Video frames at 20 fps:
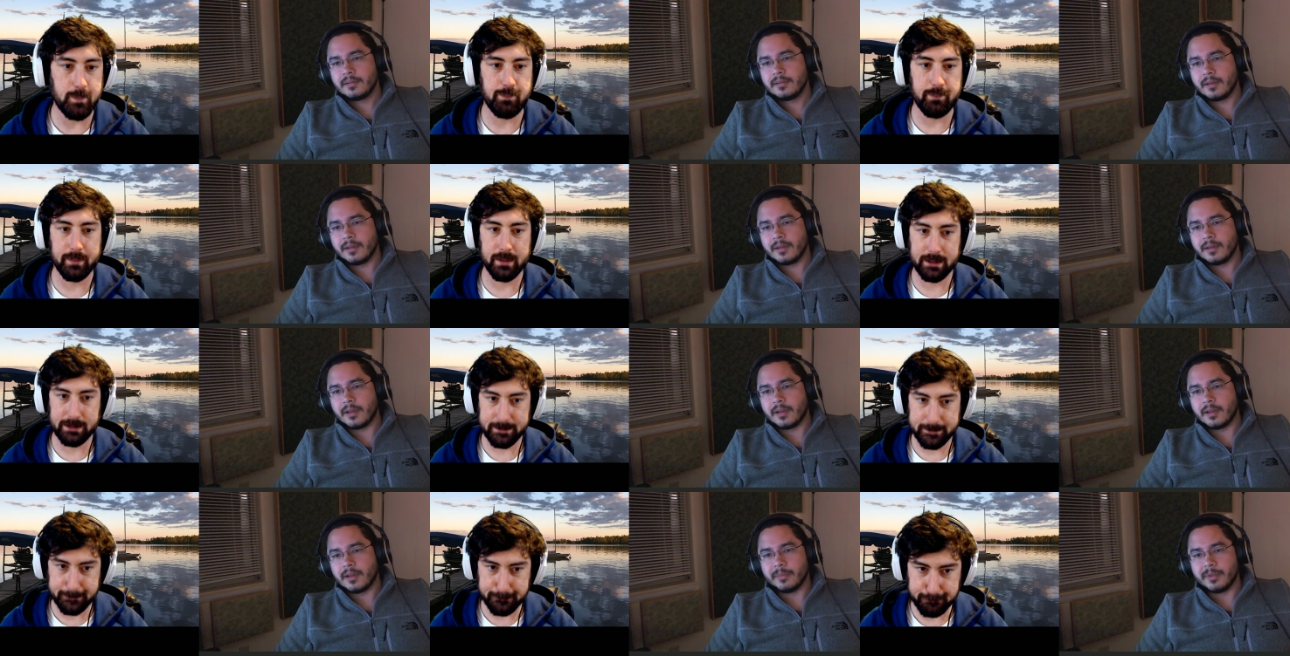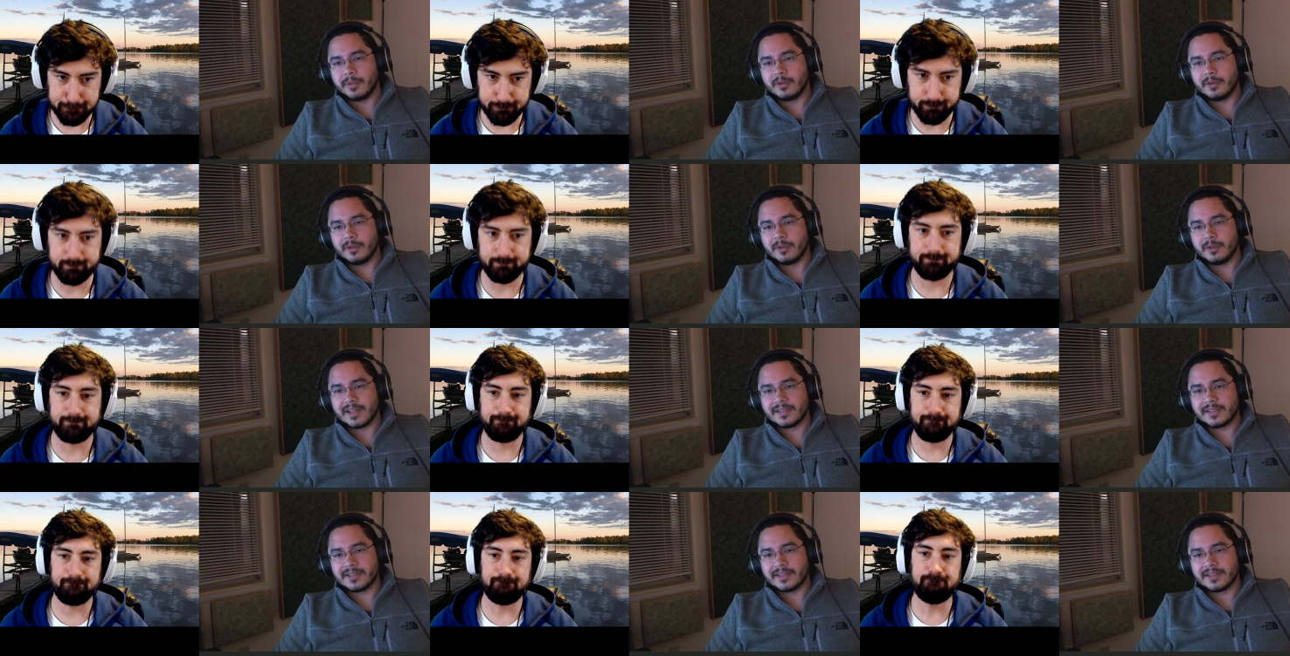Speaker 1: Upper middle class,
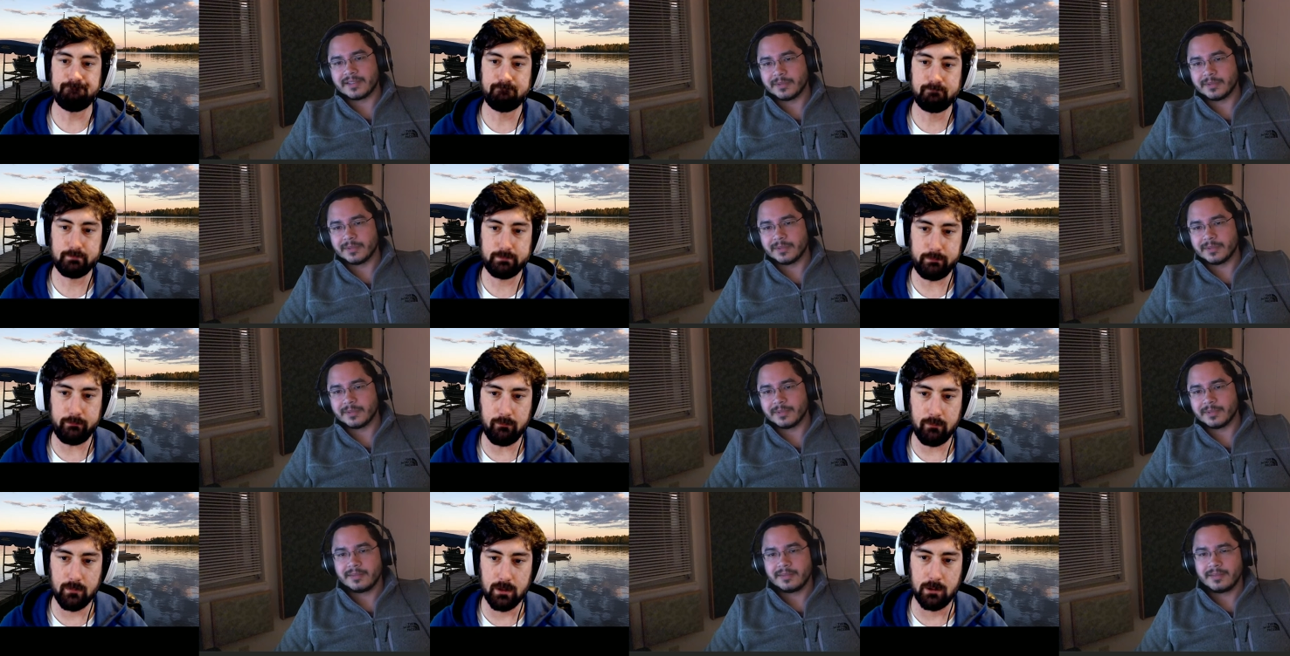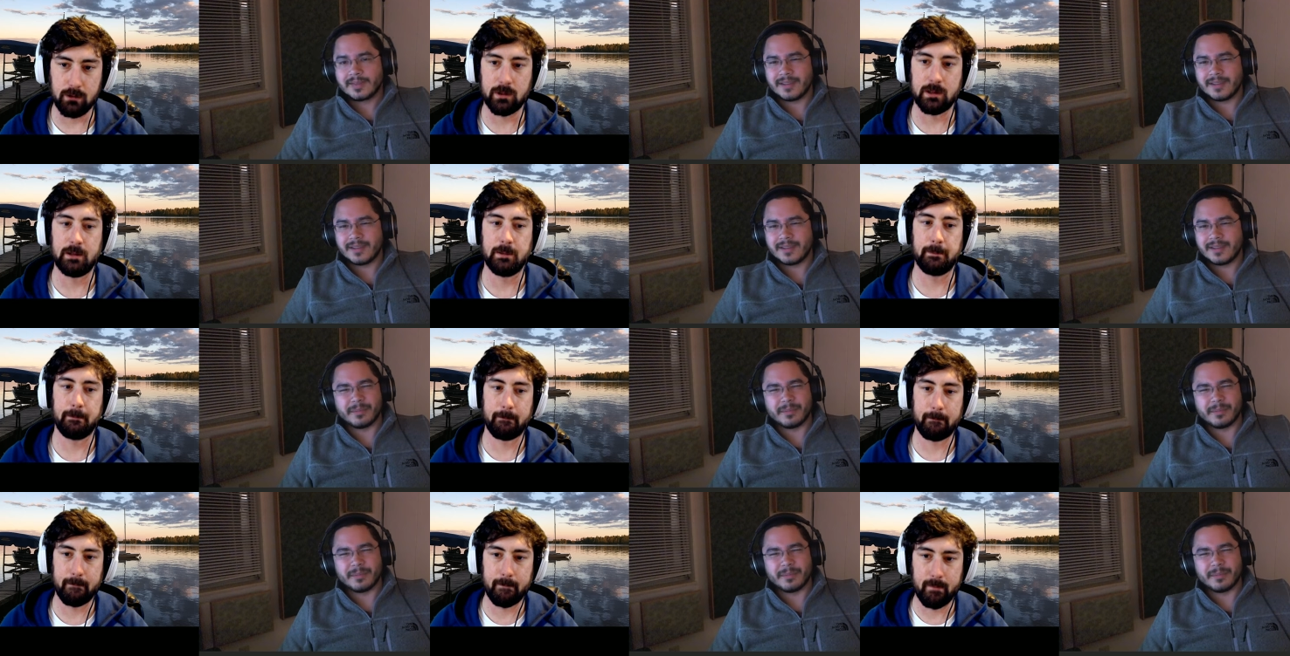it seems like. Okay. I can't
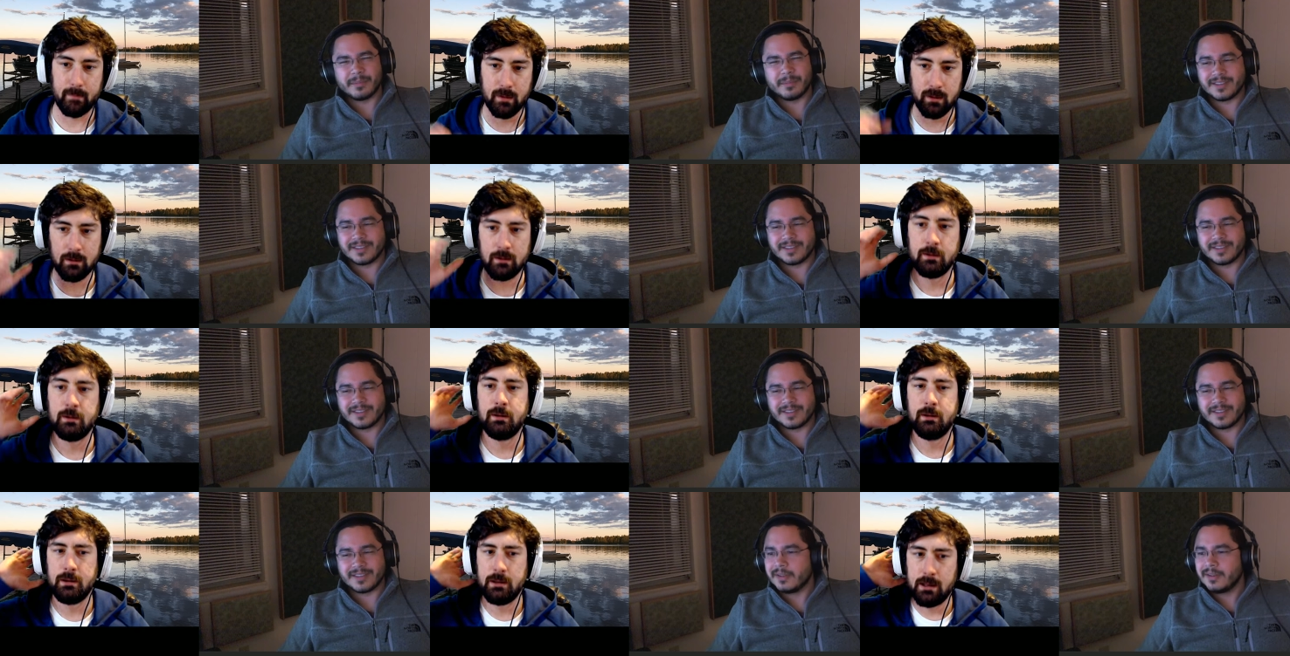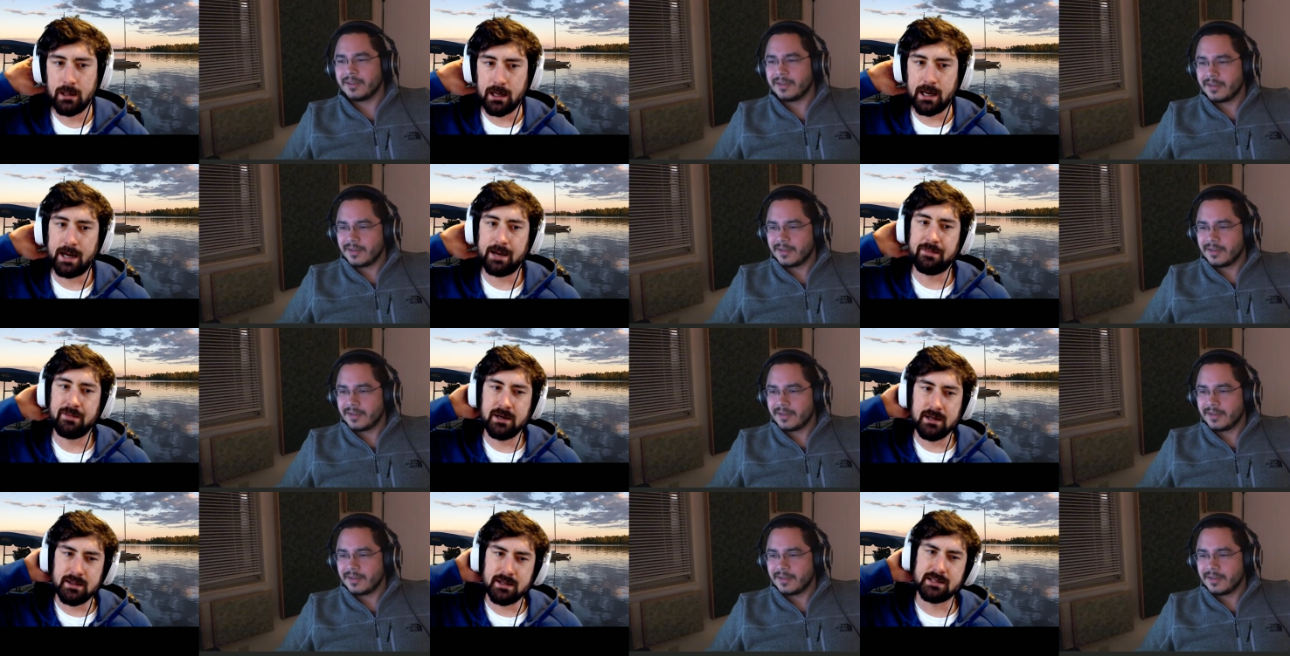remember exactly, but I
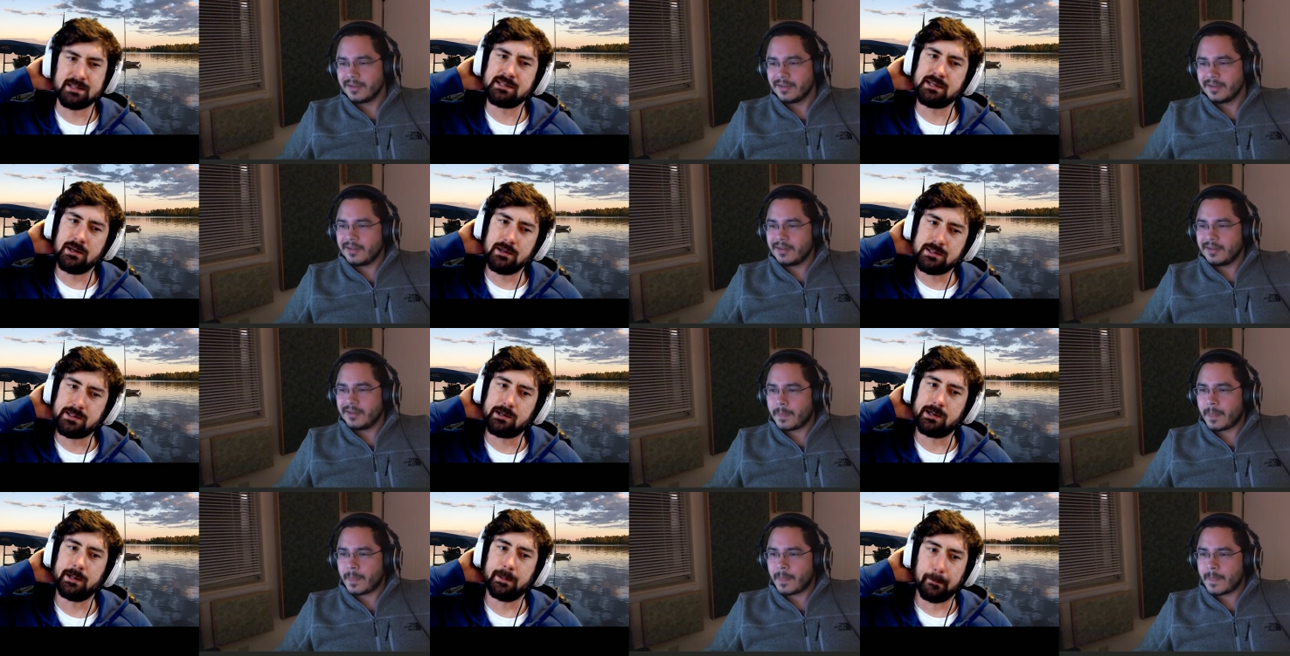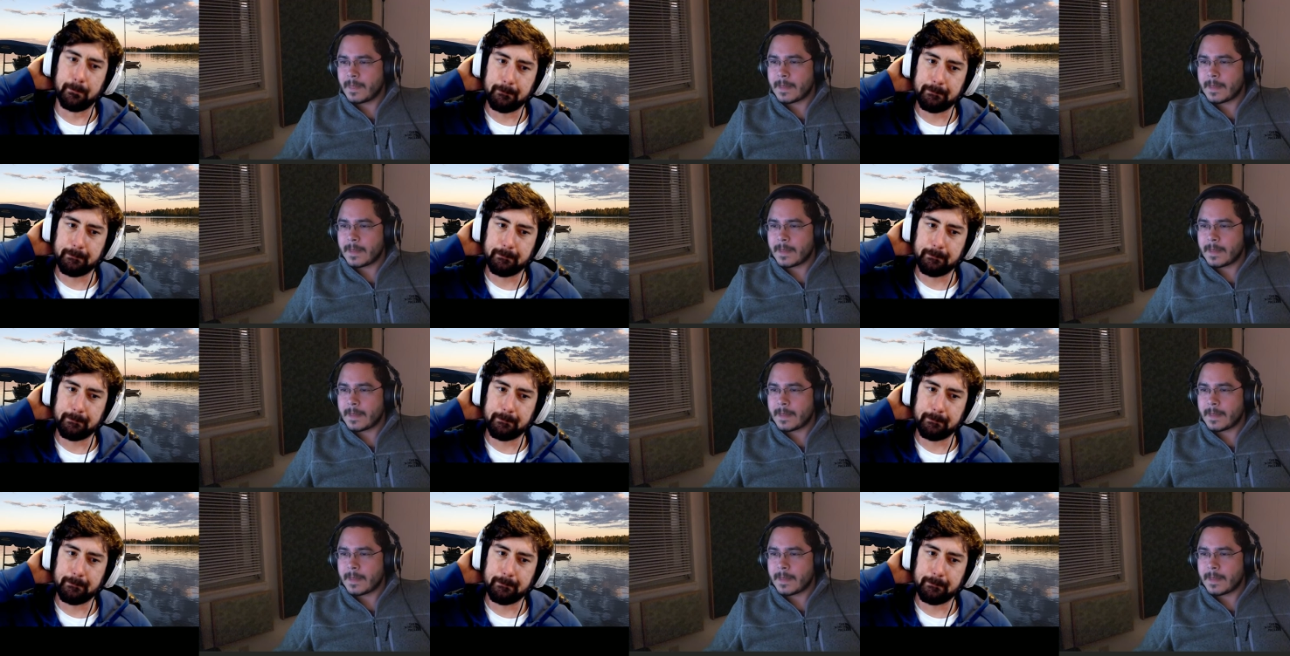think that sounds right.